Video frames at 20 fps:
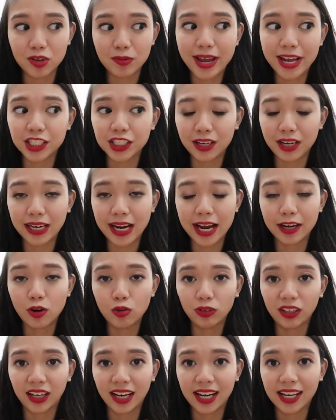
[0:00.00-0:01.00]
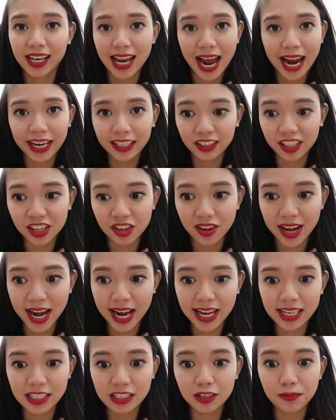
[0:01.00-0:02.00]
to make sure that I don't lie to you
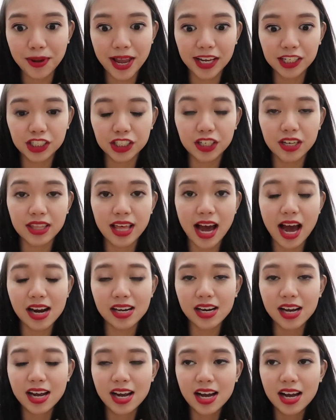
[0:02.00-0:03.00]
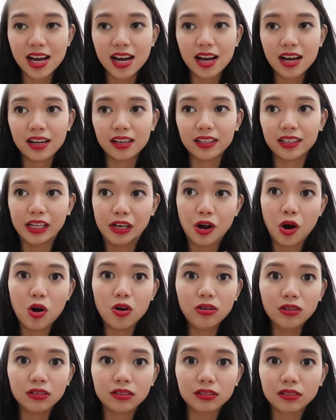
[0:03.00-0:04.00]
guys, to make sure that, you
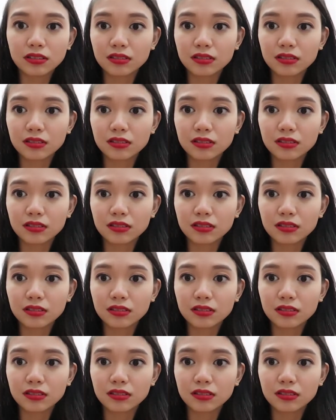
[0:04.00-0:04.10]
know,